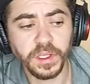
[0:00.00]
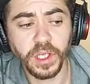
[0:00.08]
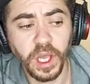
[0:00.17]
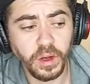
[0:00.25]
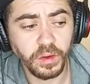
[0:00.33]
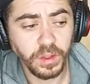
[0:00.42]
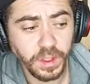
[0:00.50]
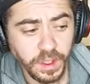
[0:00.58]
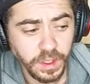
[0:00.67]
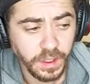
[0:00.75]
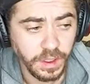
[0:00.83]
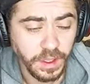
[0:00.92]
Yo.
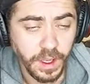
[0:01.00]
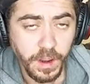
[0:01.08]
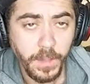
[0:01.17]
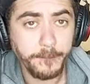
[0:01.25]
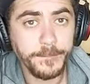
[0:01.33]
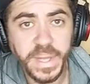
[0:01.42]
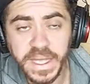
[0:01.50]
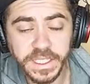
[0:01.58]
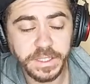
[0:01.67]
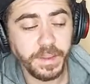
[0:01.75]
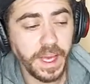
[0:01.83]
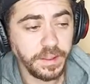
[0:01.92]

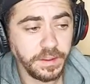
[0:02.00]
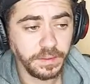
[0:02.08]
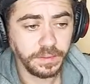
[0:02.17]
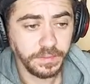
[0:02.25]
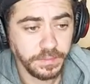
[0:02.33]
Beats mad.